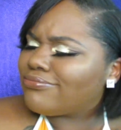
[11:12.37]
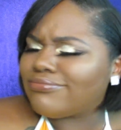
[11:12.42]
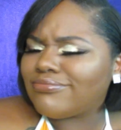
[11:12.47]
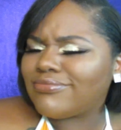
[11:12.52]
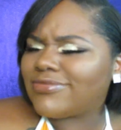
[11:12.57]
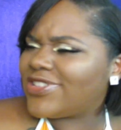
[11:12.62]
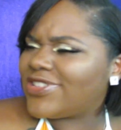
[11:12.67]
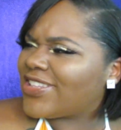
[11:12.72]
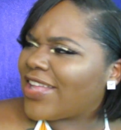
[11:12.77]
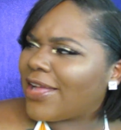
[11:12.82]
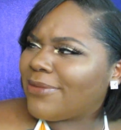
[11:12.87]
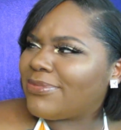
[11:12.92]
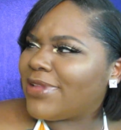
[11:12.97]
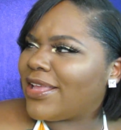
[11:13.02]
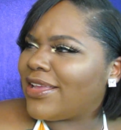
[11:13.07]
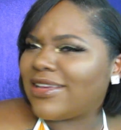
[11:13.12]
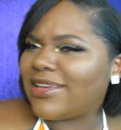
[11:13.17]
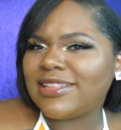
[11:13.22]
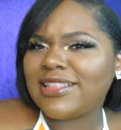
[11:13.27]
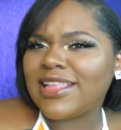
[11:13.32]
stop
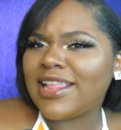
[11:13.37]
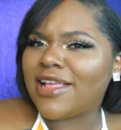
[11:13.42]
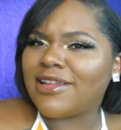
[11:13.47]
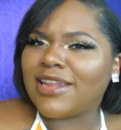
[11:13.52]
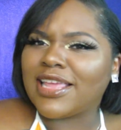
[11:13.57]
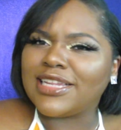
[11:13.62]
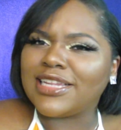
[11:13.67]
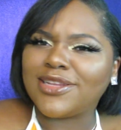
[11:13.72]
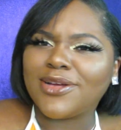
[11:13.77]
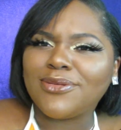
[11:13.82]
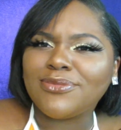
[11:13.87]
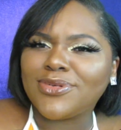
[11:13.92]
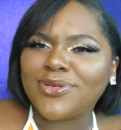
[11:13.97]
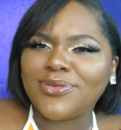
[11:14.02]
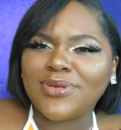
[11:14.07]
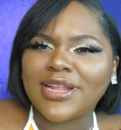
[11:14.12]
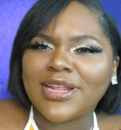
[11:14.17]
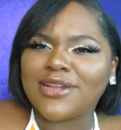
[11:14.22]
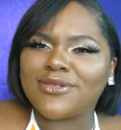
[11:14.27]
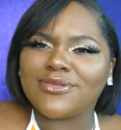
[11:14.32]
that, cut that out, like, don't
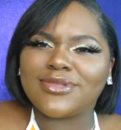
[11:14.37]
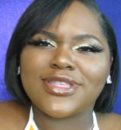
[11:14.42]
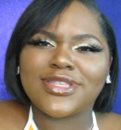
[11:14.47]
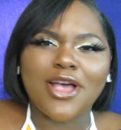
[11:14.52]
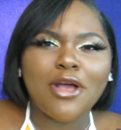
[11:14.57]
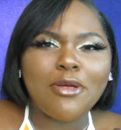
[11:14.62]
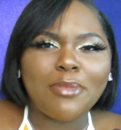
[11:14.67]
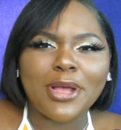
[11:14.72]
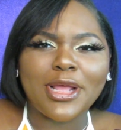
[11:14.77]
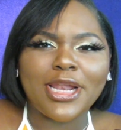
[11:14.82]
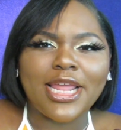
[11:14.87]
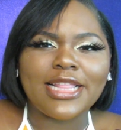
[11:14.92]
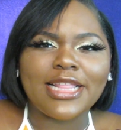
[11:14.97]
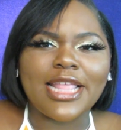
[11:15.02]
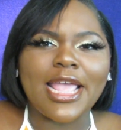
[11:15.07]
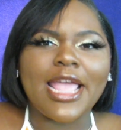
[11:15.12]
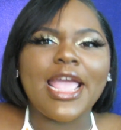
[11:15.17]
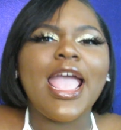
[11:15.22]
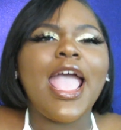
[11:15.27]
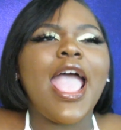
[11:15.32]
do that, don't talk about her like
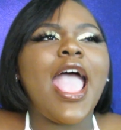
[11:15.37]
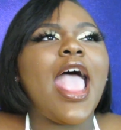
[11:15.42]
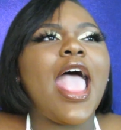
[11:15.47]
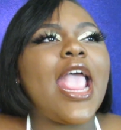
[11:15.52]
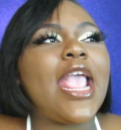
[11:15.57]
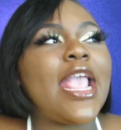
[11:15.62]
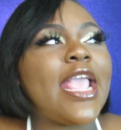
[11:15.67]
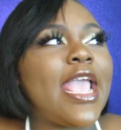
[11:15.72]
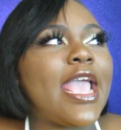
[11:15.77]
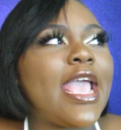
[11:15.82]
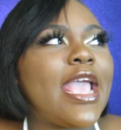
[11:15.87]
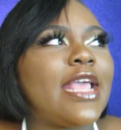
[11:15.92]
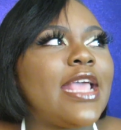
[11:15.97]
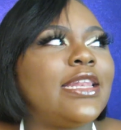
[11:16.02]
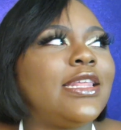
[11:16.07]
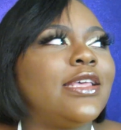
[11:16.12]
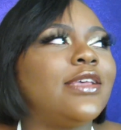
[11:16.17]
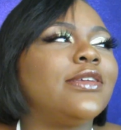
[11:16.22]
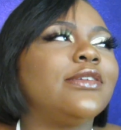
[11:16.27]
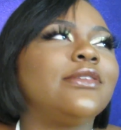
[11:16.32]
that. And